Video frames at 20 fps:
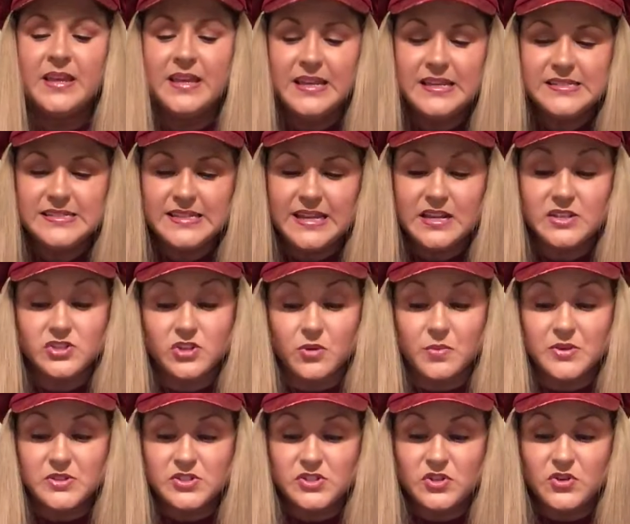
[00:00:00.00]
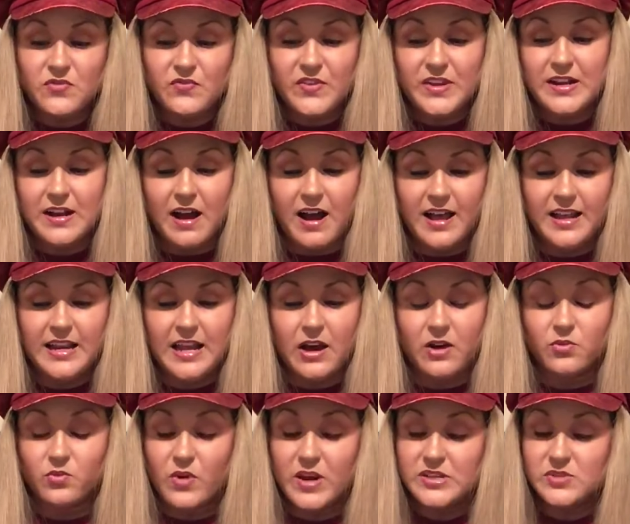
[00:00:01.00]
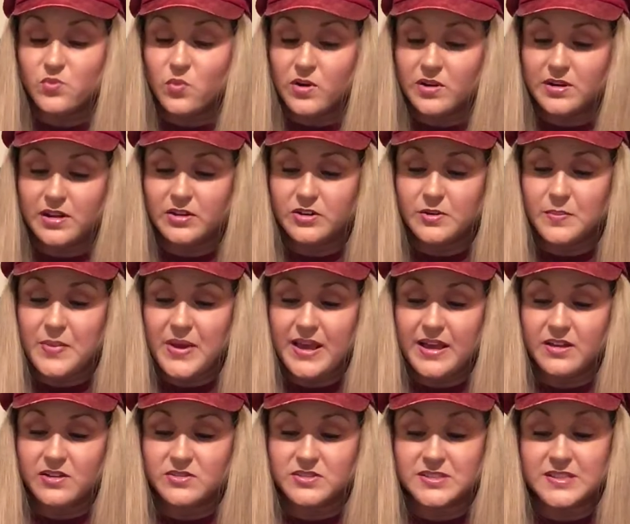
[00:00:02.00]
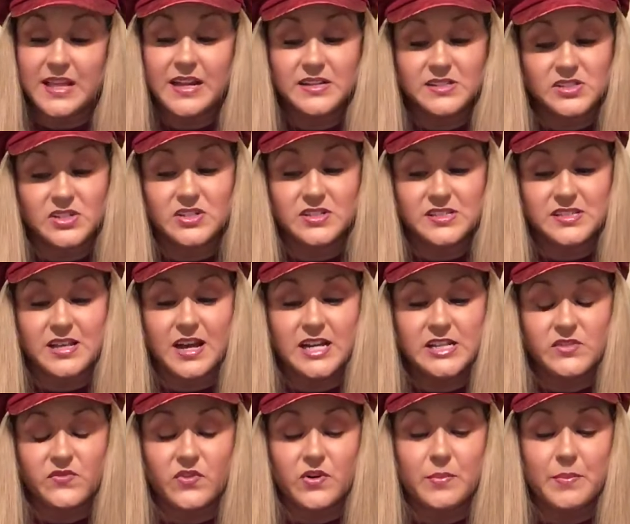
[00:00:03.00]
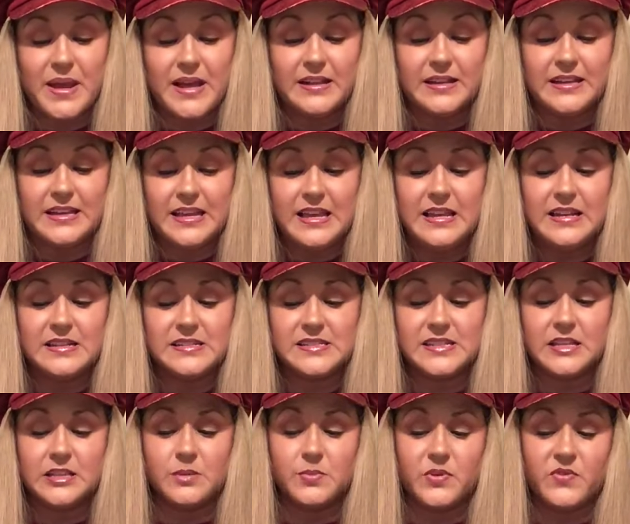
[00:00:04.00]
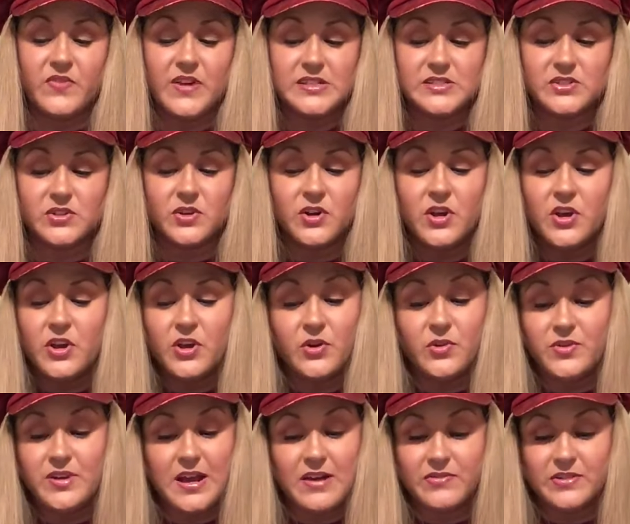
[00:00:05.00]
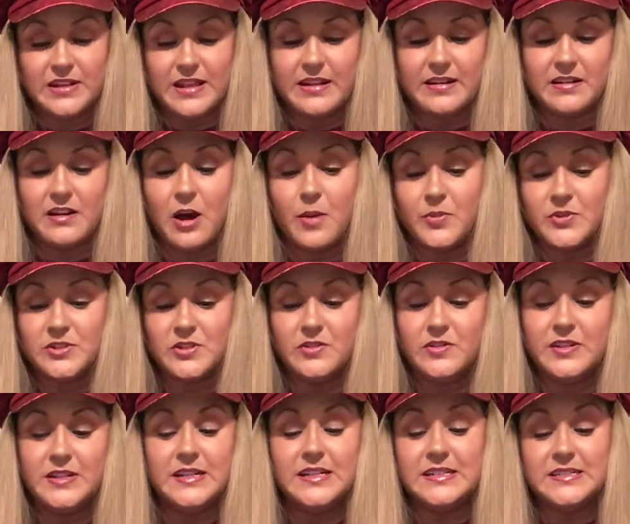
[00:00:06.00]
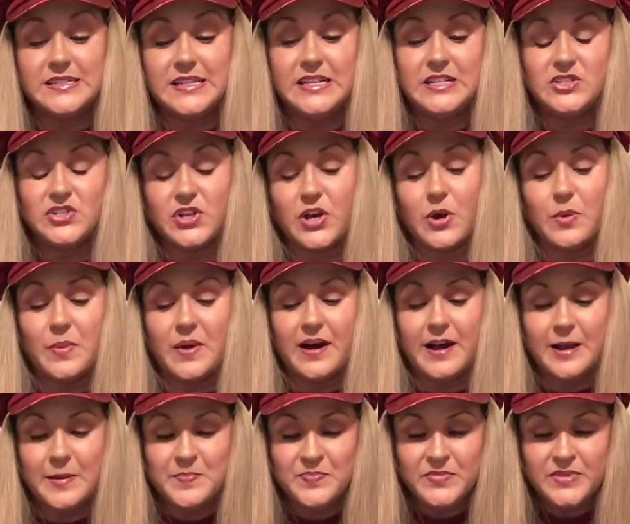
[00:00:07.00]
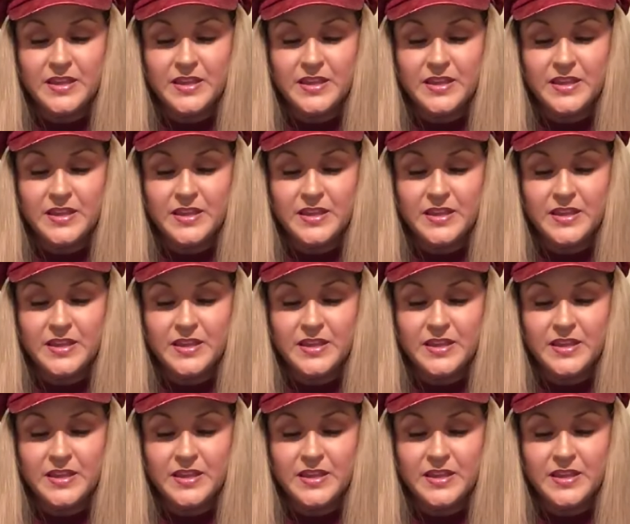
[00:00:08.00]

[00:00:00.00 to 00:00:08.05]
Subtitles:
He stands almost 2 feet high now and weighs 100 pounds. That is good size for a male Akita," said the professor, who never let an opportunity to teach go by.